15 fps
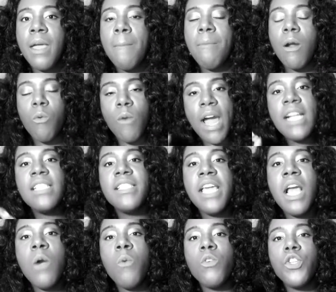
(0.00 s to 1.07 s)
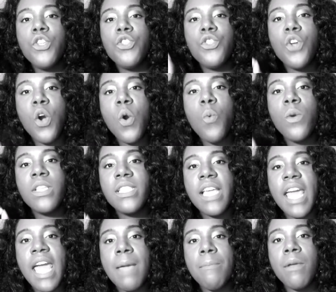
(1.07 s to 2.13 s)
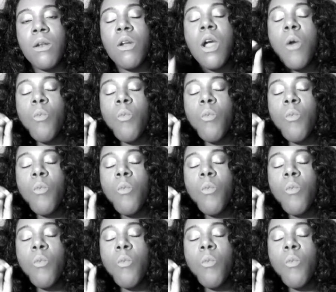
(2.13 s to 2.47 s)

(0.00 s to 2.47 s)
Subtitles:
But write down what you don't want to happen.